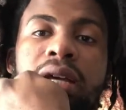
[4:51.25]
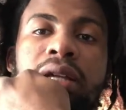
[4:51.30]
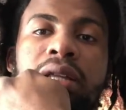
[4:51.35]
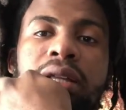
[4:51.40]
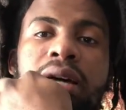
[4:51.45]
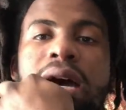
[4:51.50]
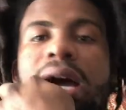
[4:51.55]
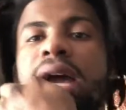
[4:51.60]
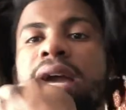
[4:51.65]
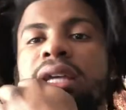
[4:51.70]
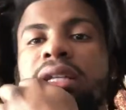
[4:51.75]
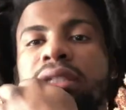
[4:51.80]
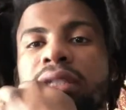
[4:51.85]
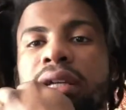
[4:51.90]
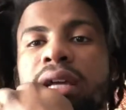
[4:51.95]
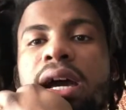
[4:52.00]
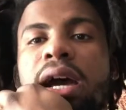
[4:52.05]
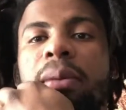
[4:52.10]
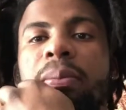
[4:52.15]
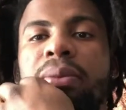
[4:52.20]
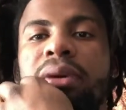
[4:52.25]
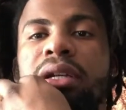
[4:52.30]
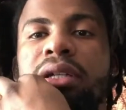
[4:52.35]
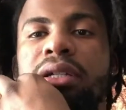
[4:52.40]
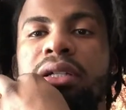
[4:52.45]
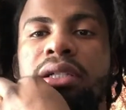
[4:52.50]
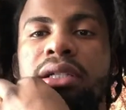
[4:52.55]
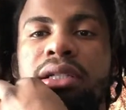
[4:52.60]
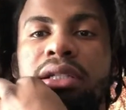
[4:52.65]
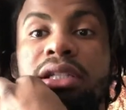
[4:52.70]
Like, I actually got
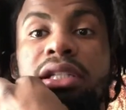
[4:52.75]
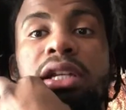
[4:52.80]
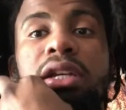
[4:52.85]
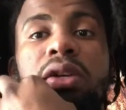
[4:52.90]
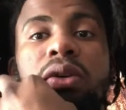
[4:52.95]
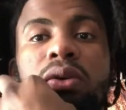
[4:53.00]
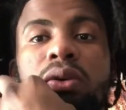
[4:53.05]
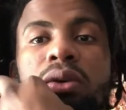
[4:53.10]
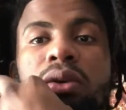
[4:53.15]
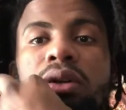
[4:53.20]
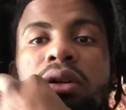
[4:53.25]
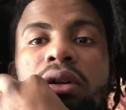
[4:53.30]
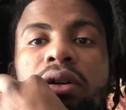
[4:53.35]
pictures still